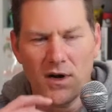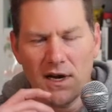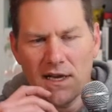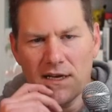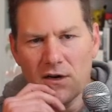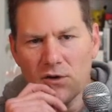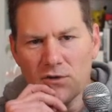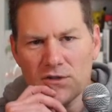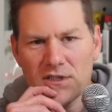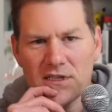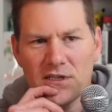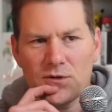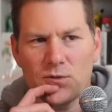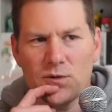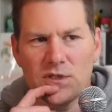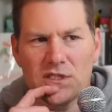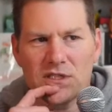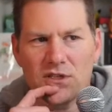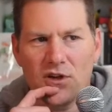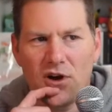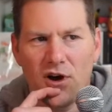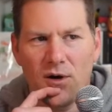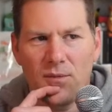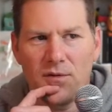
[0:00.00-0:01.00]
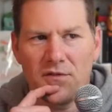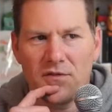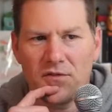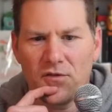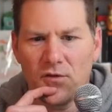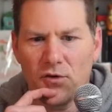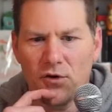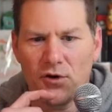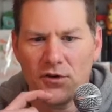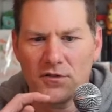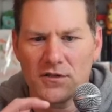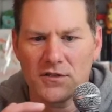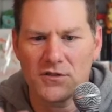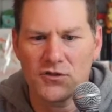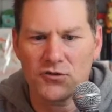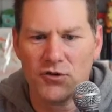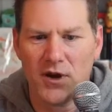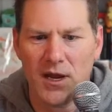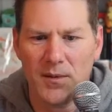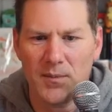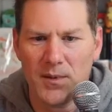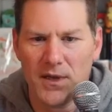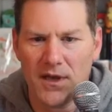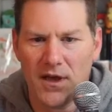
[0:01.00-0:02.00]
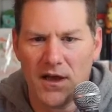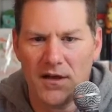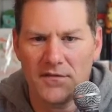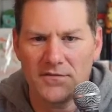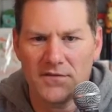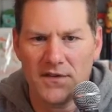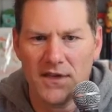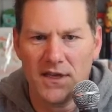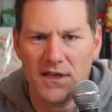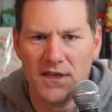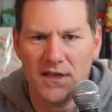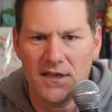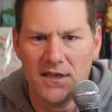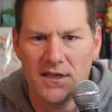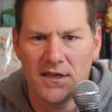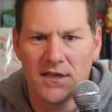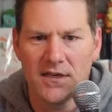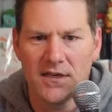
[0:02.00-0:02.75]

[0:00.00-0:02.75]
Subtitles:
I don't think we saw before, the Drapion V.